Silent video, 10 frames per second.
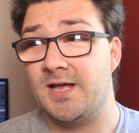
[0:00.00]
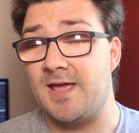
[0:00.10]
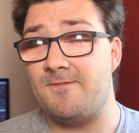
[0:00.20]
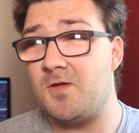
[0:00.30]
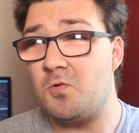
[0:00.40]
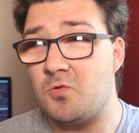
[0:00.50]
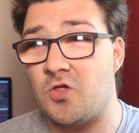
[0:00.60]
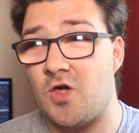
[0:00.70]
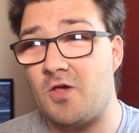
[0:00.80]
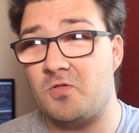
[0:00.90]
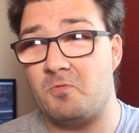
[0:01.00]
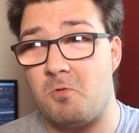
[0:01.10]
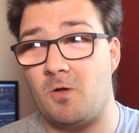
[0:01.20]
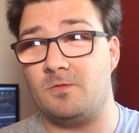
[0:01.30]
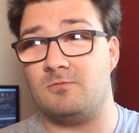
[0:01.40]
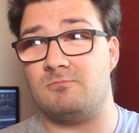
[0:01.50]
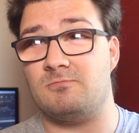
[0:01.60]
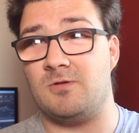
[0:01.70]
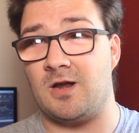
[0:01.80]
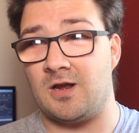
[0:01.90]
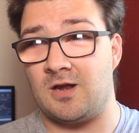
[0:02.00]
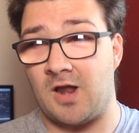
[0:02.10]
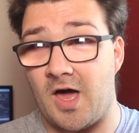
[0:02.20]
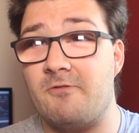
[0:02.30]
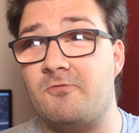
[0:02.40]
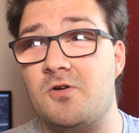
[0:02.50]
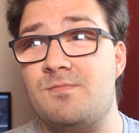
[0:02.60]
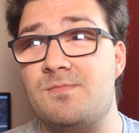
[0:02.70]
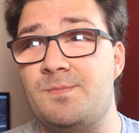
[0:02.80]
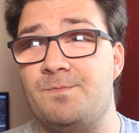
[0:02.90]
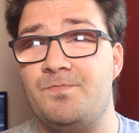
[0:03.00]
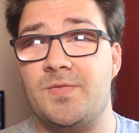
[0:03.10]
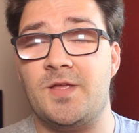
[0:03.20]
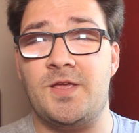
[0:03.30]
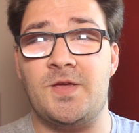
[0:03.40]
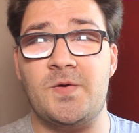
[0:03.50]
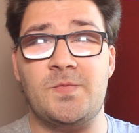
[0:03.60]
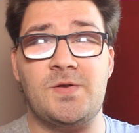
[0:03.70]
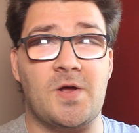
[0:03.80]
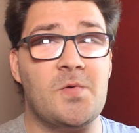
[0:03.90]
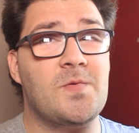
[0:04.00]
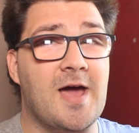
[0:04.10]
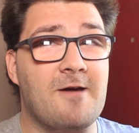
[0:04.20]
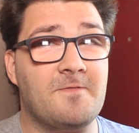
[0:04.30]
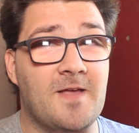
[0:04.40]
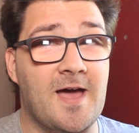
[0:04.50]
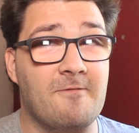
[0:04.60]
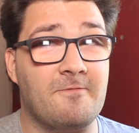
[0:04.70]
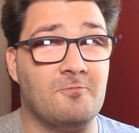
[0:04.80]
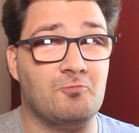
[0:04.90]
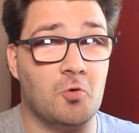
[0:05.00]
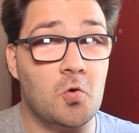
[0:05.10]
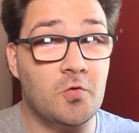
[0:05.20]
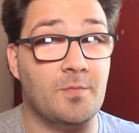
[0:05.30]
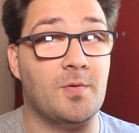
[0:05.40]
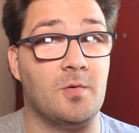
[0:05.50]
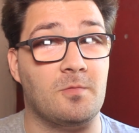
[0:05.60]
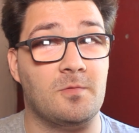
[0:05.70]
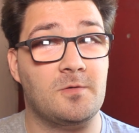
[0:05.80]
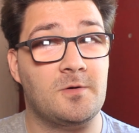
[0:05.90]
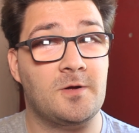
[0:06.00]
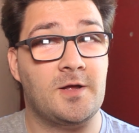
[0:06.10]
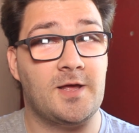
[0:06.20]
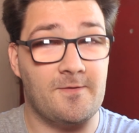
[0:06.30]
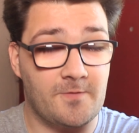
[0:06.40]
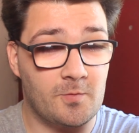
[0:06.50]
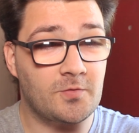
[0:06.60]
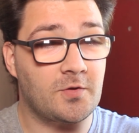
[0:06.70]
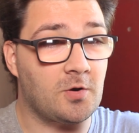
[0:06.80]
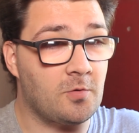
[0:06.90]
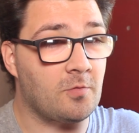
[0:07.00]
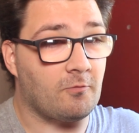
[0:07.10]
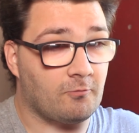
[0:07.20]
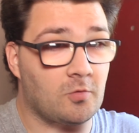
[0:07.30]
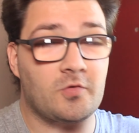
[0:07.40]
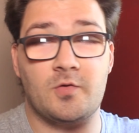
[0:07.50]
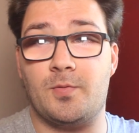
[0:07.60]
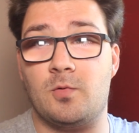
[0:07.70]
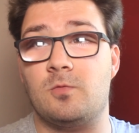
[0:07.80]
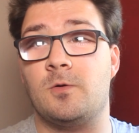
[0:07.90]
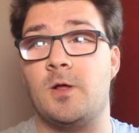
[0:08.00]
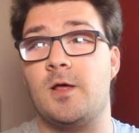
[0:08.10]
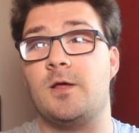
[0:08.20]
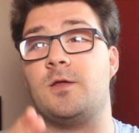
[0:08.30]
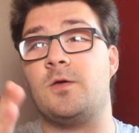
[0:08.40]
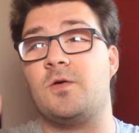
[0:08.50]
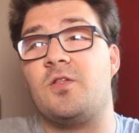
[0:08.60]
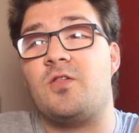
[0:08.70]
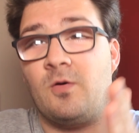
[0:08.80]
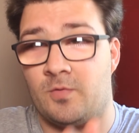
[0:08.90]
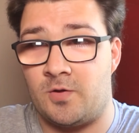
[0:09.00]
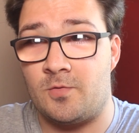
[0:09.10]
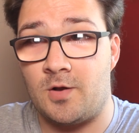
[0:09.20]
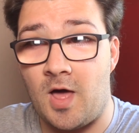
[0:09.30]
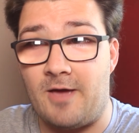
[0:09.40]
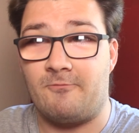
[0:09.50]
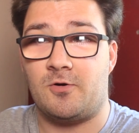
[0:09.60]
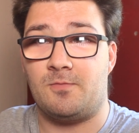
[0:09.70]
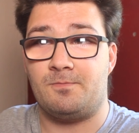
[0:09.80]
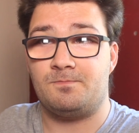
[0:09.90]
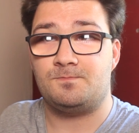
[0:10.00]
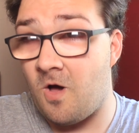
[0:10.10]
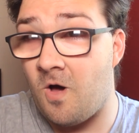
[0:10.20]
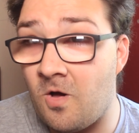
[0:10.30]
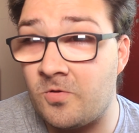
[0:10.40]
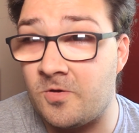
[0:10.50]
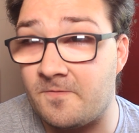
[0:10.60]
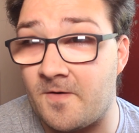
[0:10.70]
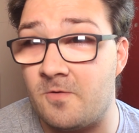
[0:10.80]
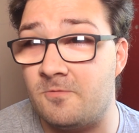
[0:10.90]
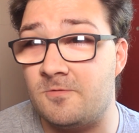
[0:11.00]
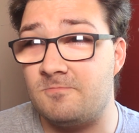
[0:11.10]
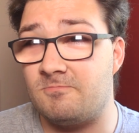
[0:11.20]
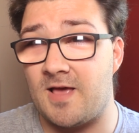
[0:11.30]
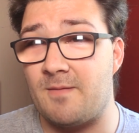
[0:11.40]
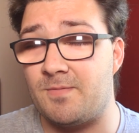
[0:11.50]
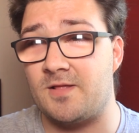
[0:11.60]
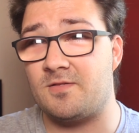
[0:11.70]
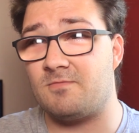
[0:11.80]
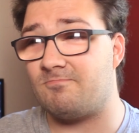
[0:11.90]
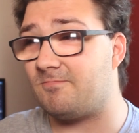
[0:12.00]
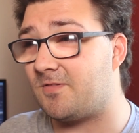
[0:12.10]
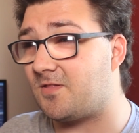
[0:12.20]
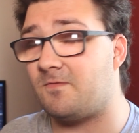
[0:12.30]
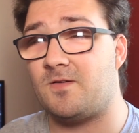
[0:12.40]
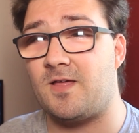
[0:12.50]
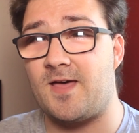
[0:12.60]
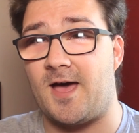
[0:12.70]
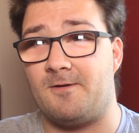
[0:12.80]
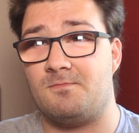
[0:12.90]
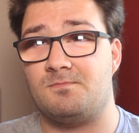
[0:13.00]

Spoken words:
if you just want Lightroom, you don't have to have RAW support. If you want to lose RAW support, you can still use Lightroom on your phone, tablets, stuff like that.